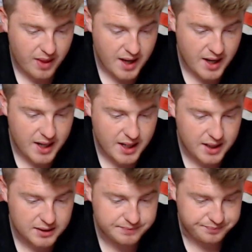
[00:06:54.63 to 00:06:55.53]
And
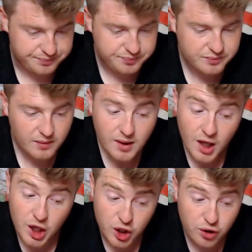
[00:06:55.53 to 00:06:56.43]

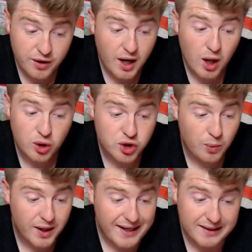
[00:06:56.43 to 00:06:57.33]
another, also
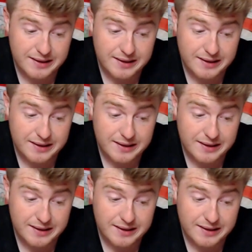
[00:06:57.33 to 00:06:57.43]
what he